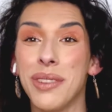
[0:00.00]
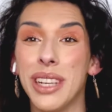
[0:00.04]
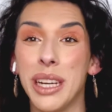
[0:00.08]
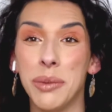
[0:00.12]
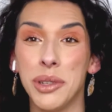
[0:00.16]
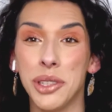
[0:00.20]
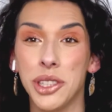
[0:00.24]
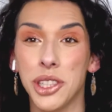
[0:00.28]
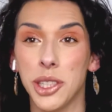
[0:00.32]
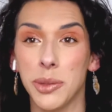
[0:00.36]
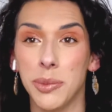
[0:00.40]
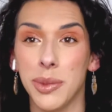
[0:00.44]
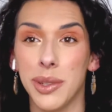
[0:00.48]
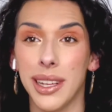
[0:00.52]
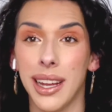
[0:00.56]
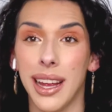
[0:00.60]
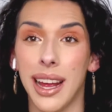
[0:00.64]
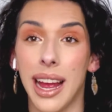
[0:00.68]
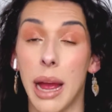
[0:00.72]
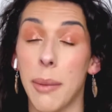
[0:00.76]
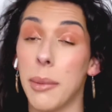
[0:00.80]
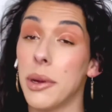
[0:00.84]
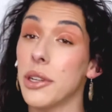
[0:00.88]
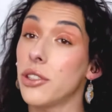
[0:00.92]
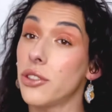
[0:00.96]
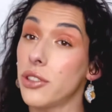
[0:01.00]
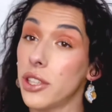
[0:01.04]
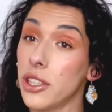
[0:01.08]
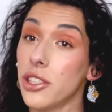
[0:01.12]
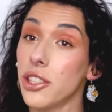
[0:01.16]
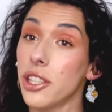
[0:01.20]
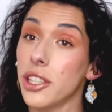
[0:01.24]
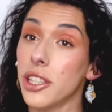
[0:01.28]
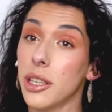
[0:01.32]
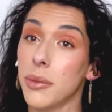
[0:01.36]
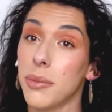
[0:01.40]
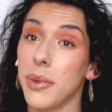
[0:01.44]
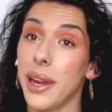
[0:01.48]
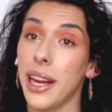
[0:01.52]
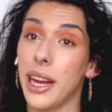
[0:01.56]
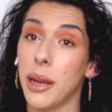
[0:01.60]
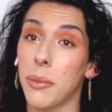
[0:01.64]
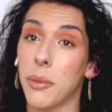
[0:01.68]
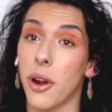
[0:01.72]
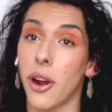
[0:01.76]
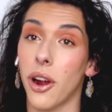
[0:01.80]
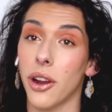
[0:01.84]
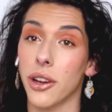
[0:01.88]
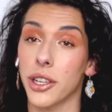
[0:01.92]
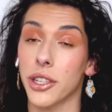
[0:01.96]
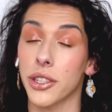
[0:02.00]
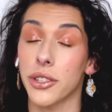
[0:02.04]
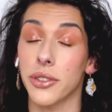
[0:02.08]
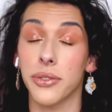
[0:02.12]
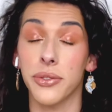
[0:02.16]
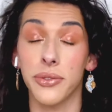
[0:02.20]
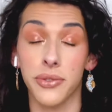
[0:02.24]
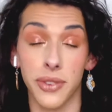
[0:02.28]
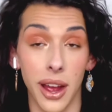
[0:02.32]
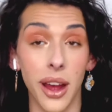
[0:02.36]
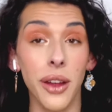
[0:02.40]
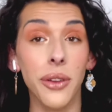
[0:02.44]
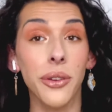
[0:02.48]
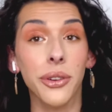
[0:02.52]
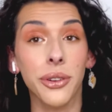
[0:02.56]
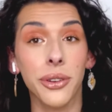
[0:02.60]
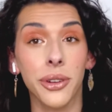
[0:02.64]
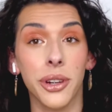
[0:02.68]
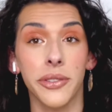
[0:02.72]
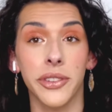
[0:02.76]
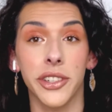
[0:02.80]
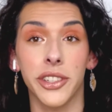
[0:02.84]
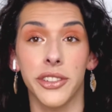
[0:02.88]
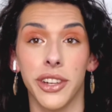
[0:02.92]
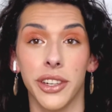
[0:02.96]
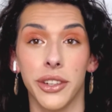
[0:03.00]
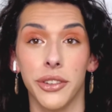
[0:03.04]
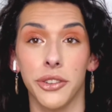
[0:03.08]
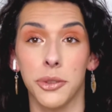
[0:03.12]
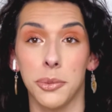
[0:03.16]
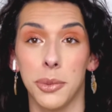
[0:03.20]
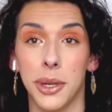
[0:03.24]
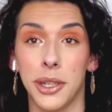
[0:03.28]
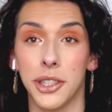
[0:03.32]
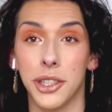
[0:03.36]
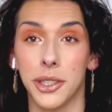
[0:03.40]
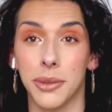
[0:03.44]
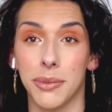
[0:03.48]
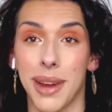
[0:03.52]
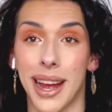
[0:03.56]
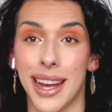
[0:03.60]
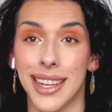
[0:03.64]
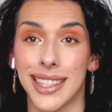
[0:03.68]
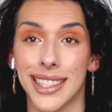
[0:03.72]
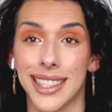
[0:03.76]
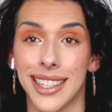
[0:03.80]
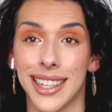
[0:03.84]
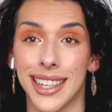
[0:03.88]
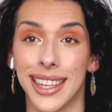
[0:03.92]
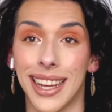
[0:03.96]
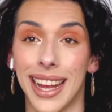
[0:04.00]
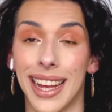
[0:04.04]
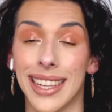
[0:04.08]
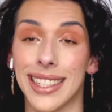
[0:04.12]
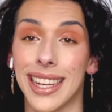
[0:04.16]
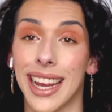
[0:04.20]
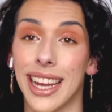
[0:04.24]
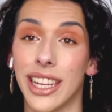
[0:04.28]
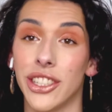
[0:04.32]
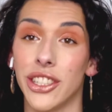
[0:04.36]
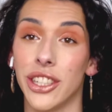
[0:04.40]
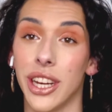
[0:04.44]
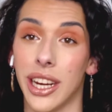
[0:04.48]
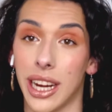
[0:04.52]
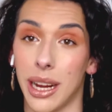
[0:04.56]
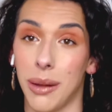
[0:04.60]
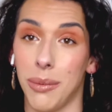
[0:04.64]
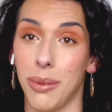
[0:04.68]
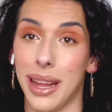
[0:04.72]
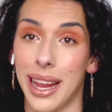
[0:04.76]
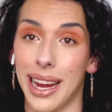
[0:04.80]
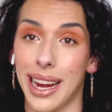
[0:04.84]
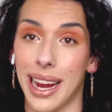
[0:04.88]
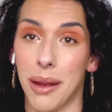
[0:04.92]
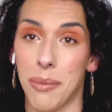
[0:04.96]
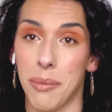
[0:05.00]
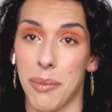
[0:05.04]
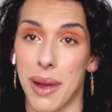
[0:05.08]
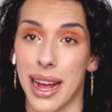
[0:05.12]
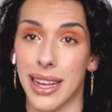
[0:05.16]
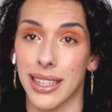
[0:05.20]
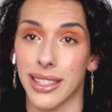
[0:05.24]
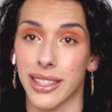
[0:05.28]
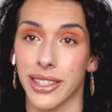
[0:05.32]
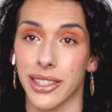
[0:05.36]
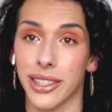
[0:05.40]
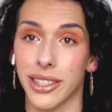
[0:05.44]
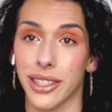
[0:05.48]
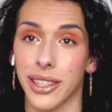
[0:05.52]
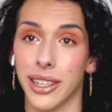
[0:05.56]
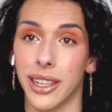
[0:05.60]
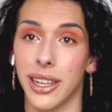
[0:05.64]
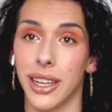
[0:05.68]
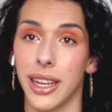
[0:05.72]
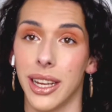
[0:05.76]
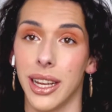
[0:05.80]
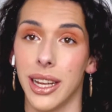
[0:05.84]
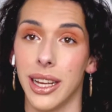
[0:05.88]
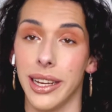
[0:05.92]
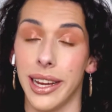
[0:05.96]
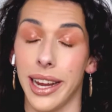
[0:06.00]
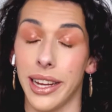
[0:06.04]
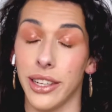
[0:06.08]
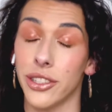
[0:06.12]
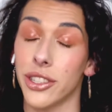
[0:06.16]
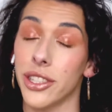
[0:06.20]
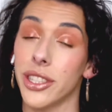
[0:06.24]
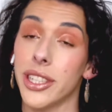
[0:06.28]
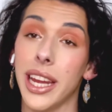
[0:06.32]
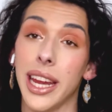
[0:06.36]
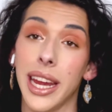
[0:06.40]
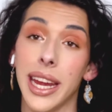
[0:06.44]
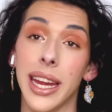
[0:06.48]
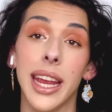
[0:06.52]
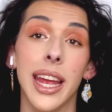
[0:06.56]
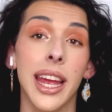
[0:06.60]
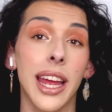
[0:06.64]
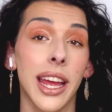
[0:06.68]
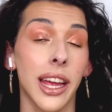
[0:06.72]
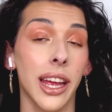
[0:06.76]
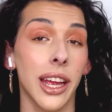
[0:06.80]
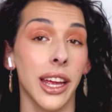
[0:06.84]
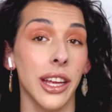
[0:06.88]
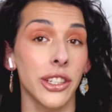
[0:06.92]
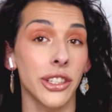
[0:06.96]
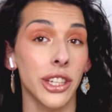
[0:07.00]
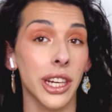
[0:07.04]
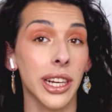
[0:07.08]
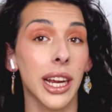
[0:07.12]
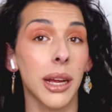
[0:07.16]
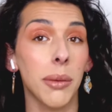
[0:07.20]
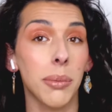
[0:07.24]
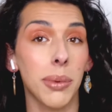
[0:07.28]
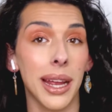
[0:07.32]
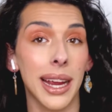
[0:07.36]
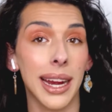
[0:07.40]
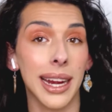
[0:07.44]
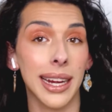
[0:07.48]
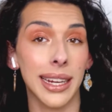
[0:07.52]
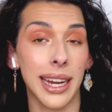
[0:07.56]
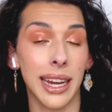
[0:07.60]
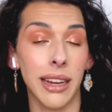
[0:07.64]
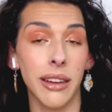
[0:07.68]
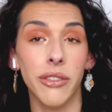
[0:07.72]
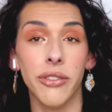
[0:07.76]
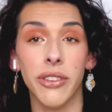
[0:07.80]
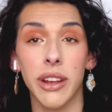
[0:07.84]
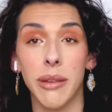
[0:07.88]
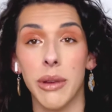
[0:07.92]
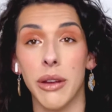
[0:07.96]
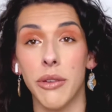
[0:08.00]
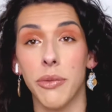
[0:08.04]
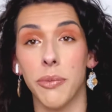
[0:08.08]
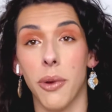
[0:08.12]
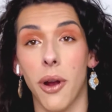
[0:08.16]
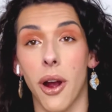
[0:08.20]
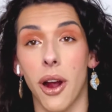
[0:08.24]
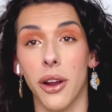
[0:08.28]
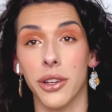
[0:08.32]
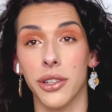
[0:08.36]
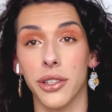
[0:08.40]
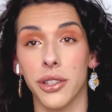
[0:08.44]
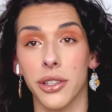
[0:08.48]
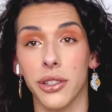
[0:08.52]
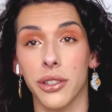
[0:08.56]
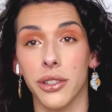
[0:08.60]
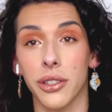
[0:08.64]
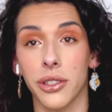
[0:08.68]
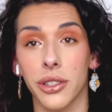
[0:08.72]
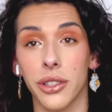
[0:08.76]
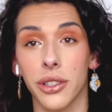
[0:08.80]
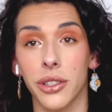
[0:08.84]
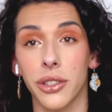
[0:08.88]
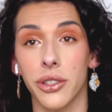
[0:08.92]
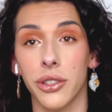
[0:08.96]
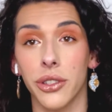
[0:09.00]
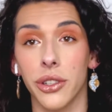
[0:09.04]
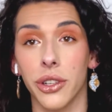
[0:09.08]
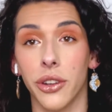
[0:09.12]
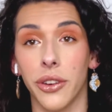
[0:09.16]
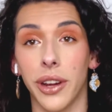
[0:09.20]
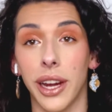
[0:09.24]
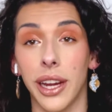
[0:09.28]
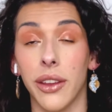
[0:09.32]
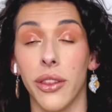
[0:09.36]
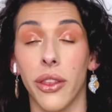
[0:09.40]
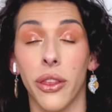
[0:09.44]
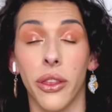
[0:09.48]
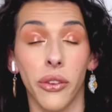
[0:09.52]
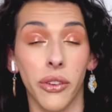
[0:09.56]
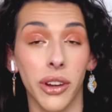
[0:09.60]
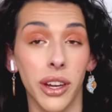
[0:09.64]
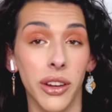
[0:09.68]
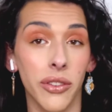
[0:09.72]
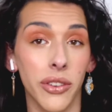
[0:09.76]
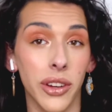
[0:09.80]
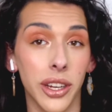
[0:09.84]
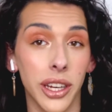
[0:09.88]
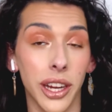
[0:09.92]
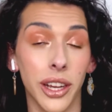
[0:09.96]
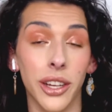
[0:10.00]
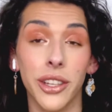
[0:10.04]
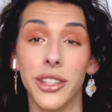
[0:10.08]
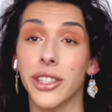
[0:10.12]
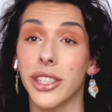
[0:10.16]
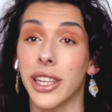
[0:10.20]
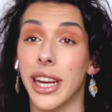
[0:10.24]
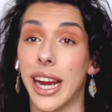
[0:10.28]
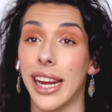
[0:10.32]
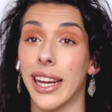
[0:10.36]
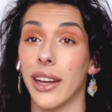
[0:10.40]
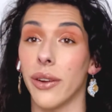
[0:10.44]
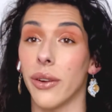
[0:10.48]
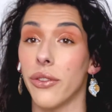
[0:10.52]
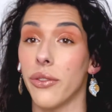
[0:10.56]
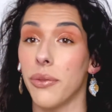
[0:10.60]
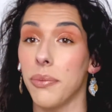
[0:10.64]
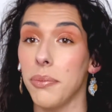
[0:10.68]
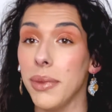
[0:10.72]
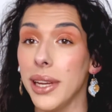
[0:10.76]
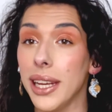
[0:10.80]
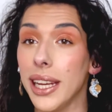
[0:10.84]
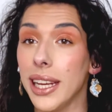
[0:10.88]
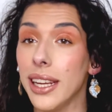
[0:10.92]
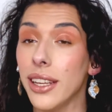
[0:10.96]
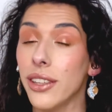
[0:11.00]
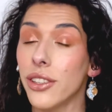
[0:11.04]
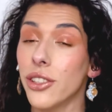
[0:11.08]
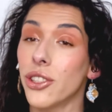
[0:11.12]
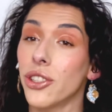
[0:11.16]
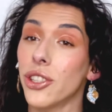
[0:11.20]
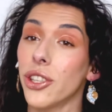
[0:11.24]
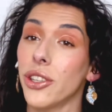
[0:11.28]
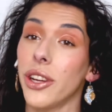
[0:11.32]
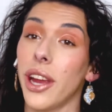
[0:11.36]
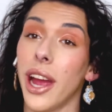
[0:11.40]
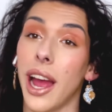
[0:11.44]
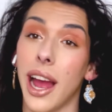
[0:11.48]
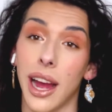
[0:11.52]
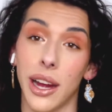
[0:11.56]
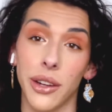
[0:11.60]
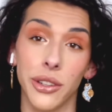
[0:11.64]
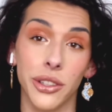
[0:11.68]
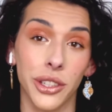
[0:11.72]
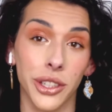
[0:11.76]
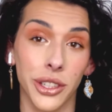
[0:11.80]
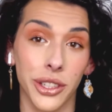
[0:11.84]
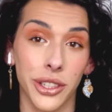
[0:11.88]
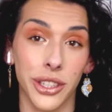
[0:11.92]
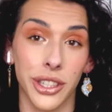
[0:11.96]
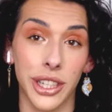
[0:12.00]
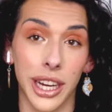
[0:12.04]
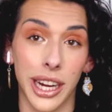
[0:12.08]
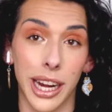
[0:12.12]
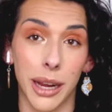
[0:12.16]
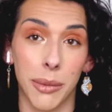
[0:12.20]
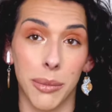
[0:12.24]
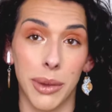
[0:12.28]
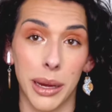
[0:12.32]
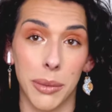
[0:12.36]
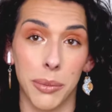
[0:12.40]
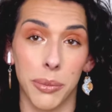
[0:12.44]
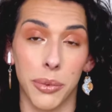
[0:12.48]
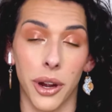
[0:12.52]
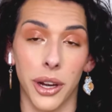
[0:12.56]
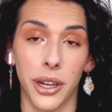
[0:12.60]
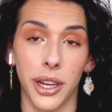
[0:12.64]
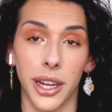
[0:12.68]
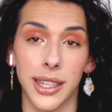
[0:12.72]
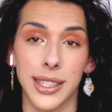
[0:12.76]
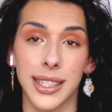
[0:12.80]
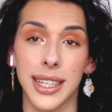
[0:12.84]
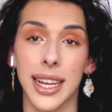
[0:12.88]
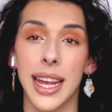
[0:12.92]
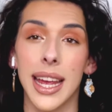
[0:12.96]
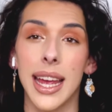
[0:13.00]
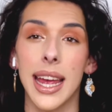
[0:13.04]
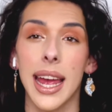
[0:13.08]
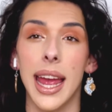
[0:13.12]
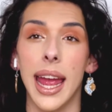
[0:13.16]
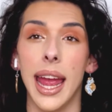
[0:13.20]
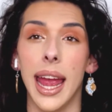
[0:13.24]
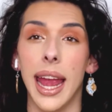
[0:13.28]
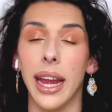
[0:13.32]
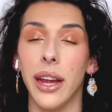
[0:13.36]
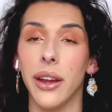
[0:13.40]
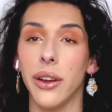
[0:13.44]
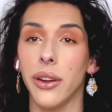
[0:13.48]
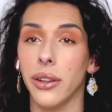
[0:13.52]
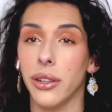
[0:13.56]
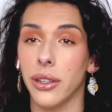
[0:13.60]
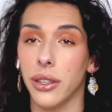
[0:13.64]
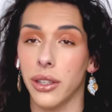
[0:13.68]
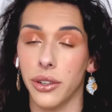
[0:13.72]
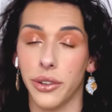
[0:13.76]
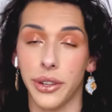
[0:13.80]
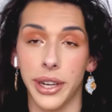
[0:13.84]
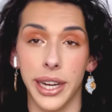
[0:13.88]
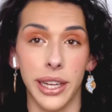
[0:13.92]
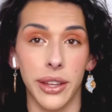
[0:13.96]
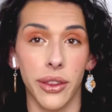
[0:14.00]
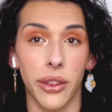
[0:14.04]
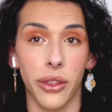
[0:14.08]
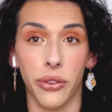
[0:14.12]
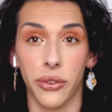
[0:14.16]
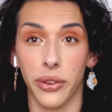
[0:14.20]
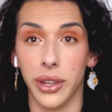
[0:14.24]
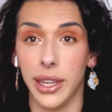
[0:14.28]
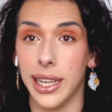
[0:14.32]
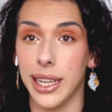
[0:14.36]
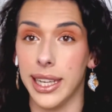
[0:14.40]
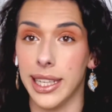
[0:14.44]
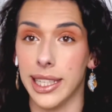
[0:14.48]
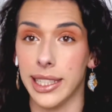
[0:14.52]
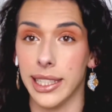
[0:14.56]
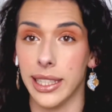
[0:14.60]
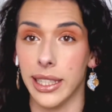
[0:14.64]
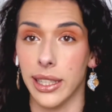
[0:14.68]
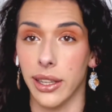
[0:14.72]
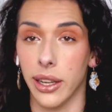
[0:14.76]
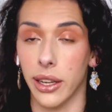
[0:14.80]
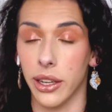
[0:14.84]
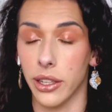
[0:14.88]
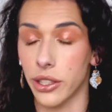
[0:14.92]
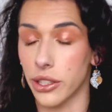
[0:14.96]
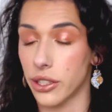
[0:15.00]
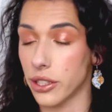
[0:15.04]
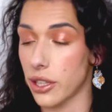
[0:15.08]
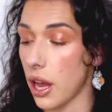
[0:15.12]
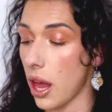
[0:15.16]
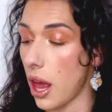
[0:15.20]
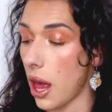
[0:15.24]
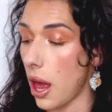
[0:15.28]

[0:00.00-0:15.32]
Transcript: name is Sharmila. I'm a transgender makeup artist, founder of the Transformation Masterclass, and Jecca Blac ambassador. Today, Jecca Blac and NFM have partnered to create 3 videos together with me to show you how to use Jecca Blac products and create 3 easy looks.